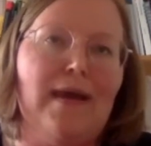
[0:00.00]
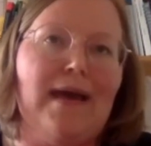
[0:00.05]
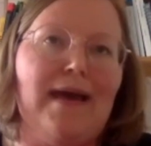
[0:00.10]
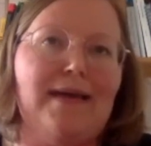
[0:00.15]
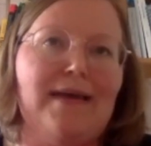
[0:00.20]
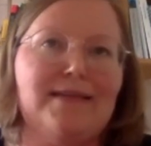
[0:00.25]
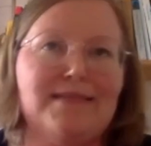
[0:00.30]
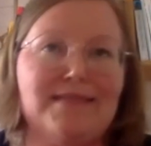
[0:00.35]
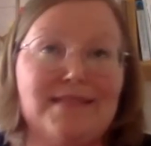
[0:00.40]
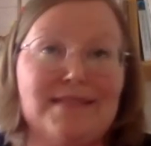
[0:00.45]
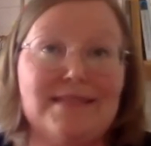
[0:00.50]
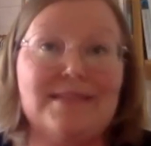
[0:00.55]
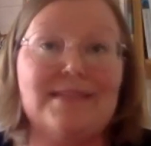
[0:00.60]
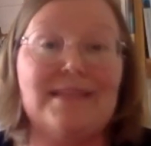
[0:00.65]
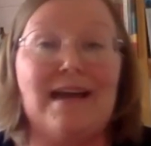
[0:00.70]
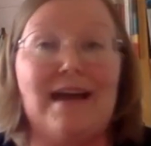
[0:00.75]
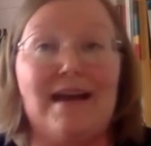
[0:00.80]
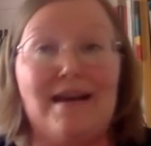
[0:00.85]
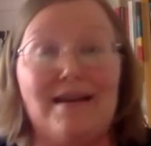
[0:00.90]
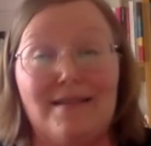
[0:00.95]
And since
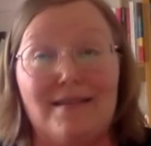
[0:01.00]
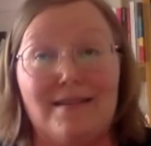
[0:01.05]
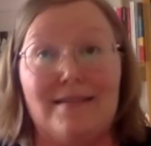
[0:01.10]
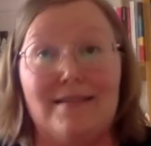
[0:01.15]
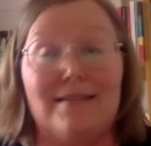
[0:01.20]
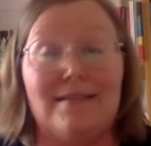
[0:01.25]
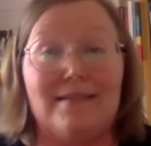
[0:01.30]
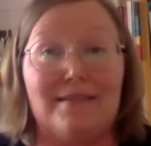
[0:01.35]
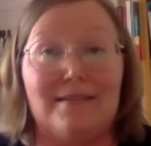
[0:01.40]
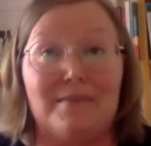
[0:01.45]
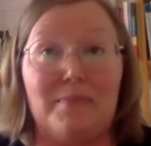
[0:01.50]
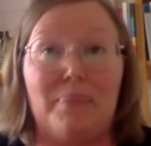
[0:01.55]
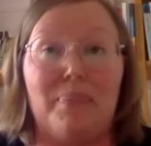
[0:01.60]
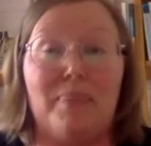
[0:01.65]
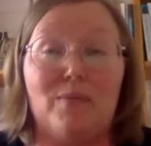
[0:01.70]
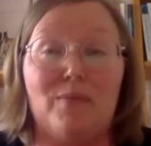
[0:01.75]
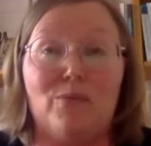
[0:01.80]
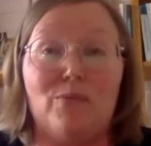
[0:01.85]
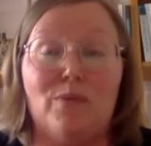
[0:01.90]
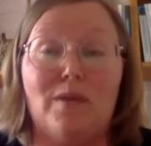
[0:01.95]

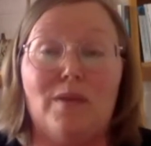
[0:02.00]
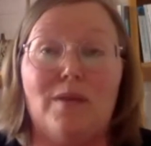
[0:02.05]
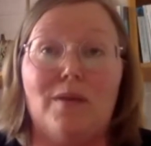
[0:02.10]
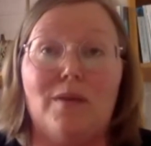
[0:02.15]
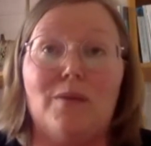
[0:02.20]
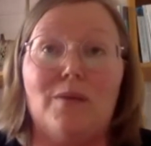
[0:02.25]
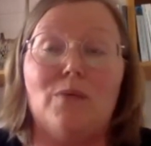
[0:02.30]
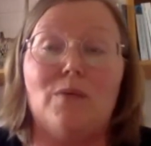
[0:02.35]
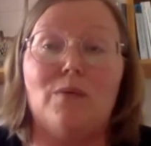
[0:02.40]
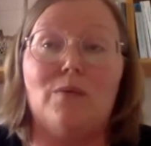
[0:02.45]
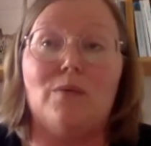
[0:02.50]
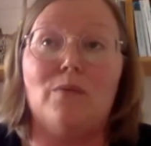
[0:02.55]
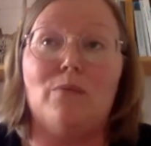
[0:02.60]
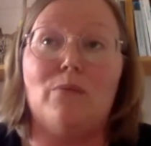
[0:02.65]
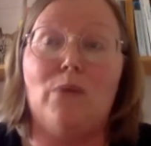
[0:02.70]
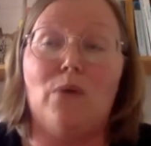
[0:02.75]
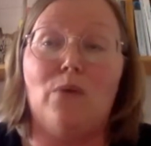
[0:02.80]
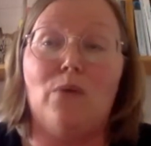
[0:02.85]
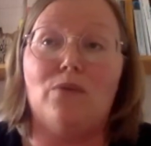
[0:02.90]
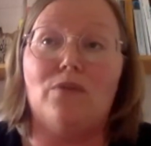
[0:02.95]
we were
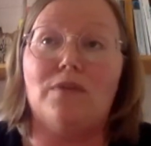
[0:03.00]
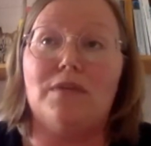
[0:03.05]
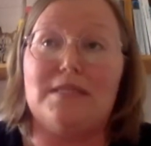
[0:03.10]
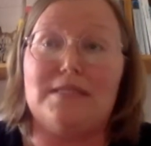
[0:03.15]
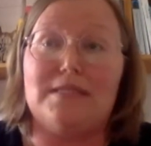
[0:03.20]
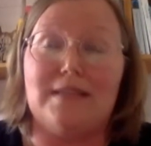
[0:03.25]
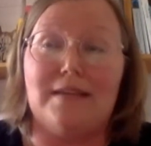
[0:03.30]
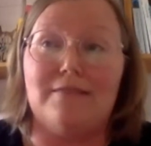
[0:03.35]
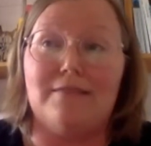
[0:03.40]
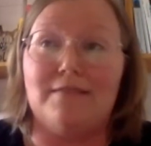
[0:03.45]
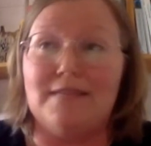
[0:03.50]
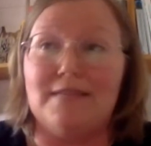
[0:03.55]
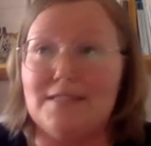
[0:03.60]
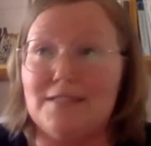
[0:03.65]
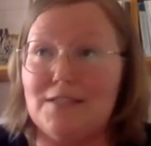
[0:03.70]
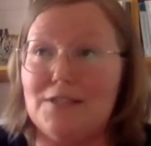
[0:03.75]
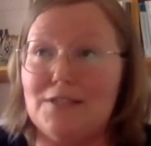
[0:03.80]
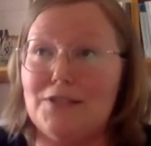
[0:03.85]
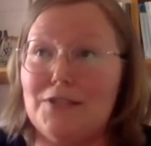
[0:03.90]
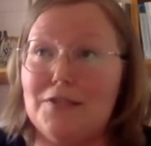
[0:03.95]
both design
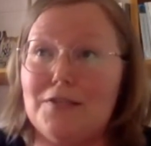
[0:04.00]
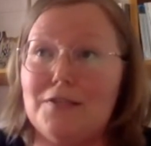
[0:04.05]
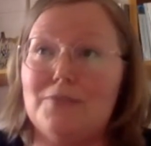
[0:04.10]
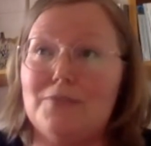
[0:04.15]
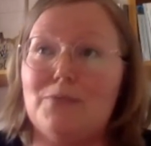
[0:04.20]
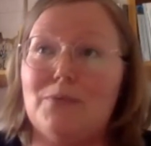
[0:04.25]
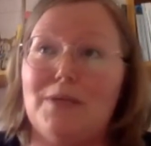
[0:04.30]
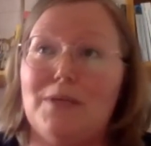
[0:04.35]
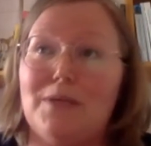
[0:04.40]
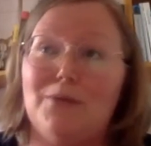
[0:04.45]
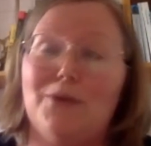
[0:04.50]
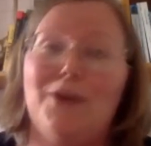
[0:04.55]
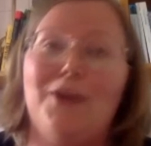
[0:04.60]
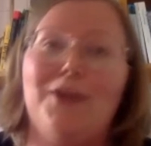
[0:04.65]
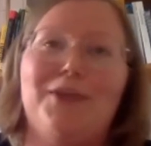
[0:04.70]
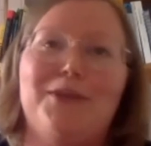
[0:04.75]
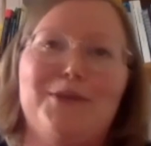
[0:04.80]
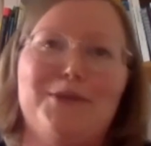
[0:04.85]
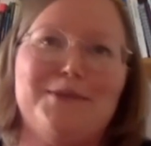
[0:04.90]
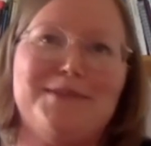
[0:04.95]
researchers, we were
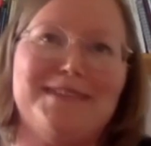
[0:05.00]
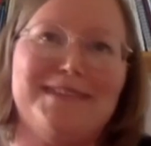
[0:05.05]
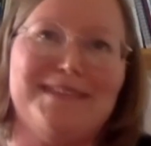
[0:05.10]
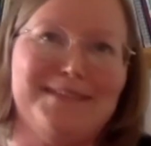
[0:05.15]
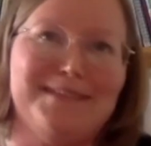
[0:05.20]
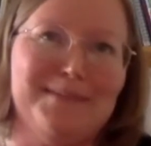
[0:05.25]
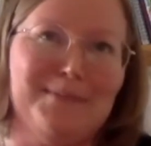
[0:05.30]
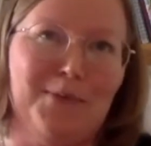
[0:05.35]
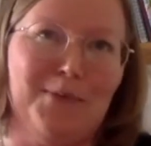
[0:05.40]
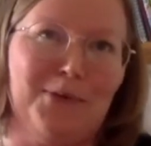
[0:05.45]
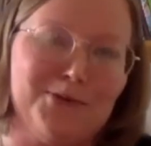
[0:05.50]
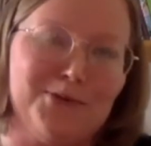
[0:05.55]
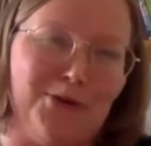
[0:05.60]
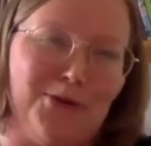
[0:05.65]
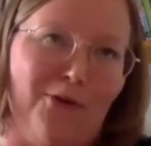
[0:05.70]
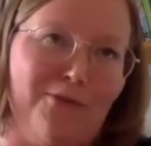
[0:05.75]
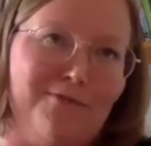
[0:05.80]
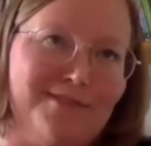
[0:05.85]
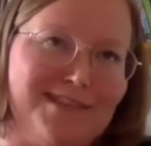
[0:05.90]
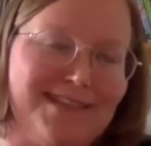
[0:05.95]
using the most
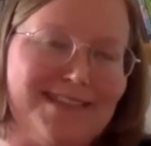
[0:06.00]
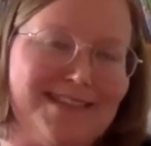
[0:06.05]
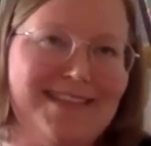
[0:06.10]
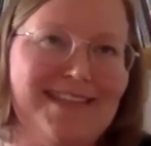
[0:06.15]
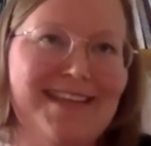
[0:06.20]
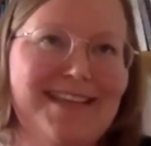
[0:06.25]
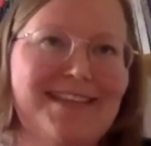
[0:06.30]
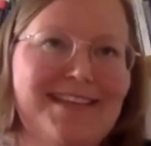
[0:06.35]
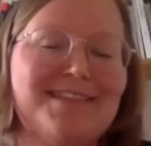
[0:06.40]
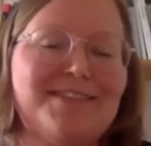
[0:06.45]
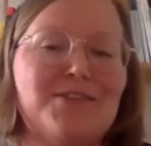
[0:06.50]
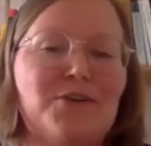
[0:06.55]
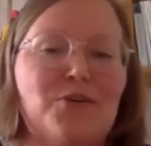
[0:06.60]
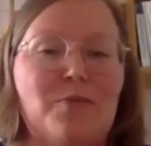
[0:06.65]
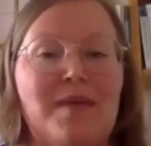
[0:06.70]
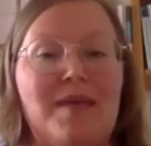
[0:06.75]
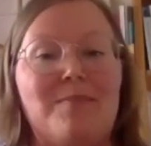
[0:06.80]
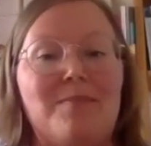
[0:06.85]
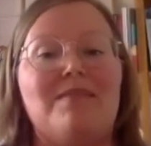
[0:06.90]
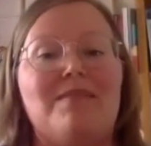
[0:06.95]
obvious things, so
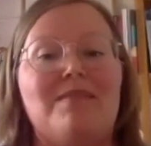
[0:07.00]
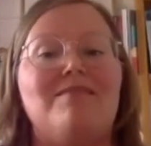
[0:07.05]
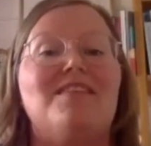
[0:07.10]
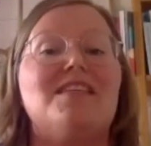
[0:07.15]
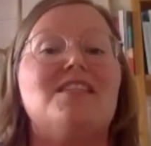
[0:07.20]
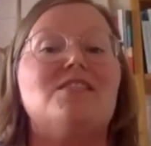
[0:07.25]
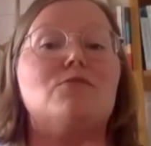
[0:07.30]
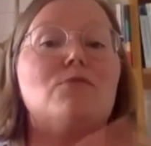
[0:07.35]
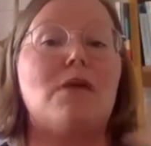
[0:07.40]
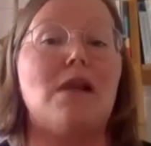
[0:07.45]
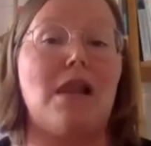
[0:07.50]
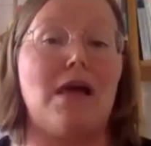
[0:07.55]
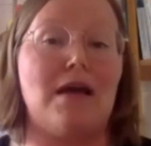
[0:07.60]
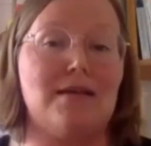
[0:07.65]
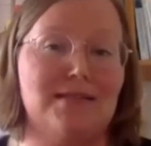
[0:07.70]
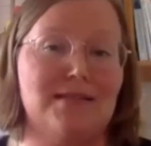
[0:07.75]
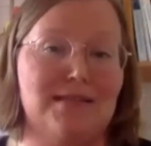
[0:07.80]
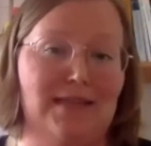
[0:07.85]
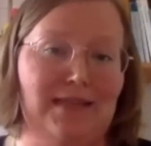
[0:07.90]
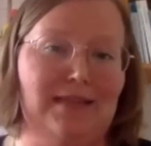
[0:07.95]
maybe
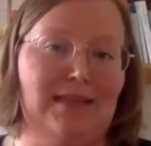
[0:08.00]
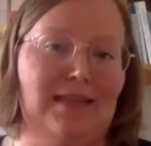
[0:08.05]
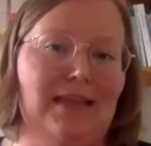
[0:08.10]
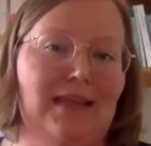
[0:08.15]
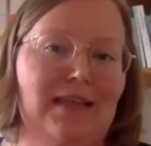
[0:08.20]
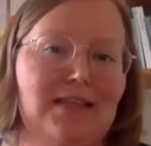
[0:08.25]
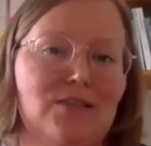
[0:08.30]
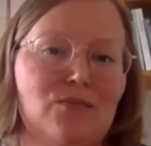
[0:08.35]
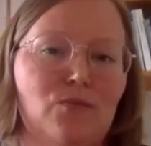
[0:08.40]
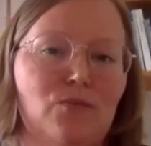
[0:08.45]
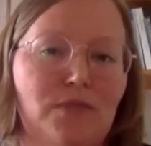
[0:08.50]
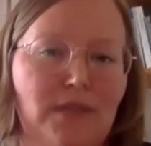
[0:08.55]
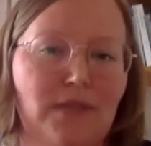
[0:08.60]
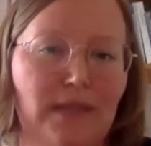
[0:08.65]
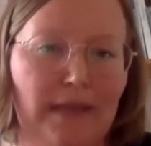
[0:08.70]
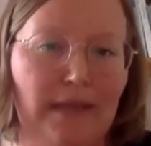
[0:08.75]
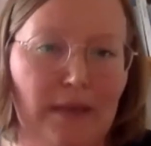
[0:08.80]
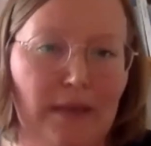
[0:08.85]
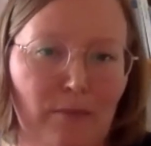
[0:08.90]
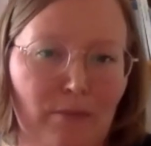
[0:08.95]
visualizing things would
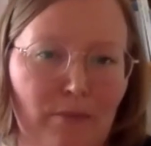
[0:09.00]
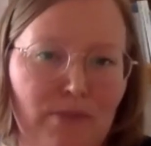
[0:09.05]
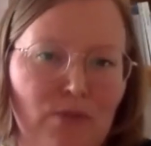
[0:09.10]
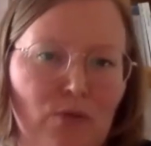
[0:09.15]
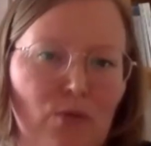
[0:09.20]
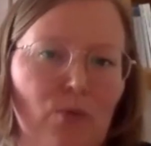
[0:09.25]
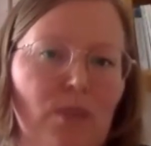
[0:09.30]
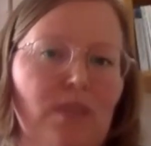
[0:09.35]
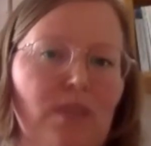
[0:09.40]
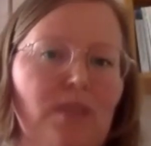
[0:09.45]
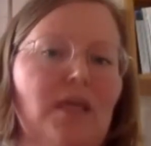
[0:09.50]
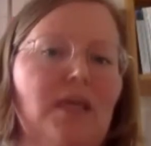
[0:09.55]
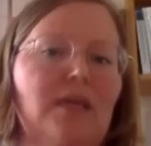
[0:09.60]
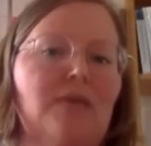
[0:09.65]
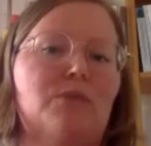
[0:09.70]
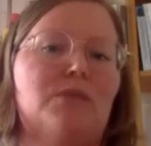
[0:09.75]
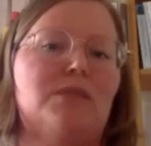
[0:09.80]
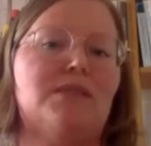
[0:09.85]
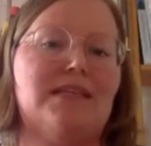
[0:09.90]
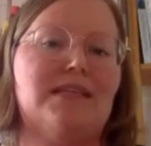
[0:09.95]
help. So we
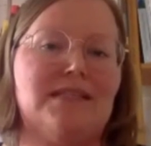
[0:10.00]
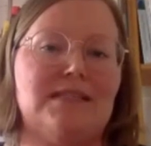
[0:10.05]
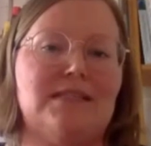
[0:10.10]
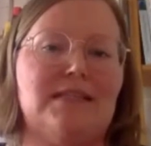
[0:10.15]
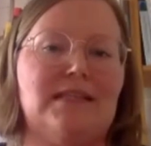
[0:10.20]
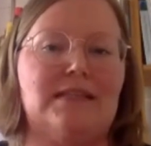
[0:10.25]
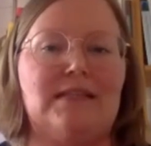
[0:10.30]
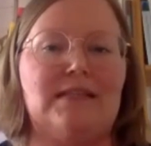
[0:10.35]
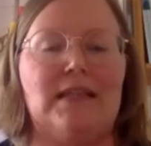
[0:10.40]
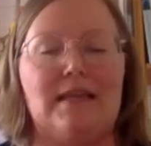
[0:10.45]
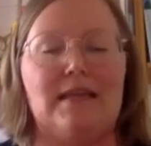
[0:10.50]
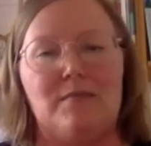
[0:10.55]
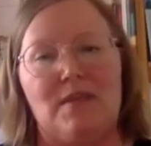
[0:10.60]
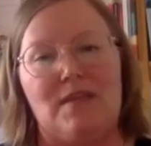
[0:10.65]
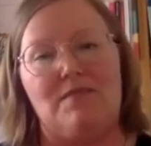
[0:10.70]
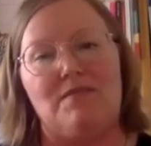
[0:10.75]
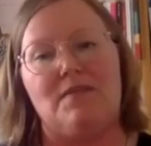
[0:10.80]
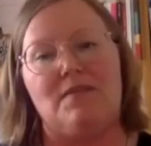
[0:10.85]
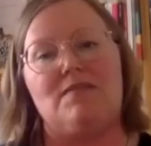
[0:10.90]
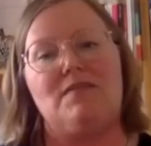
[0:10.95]
tested like
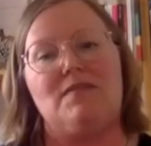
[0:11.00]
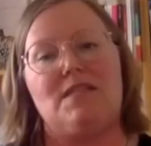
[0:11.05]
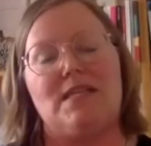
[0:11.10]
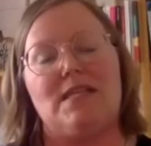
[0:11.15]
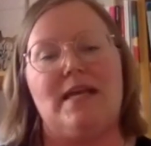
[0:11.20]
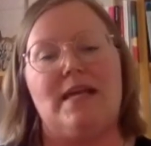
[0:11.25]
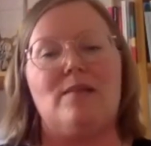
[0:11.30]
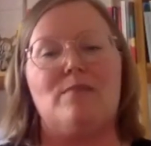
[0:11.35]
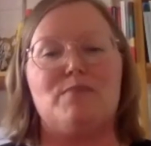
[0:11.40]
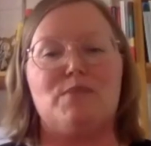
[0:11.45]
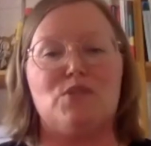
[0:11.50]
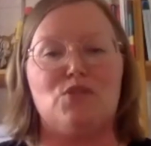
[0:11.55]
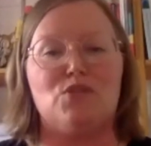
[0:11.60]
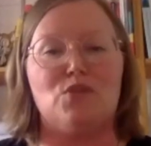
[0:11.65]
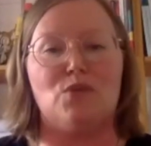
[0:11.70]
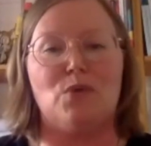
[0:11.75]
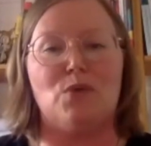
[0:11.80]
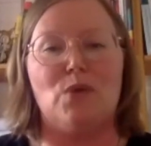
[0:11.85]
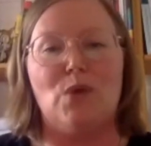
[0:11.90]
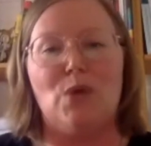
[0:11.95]
if it helps
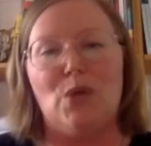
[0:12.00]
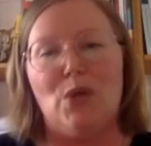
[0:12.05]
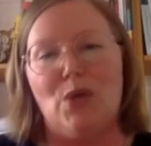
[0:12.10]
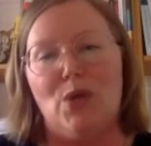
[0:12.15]
to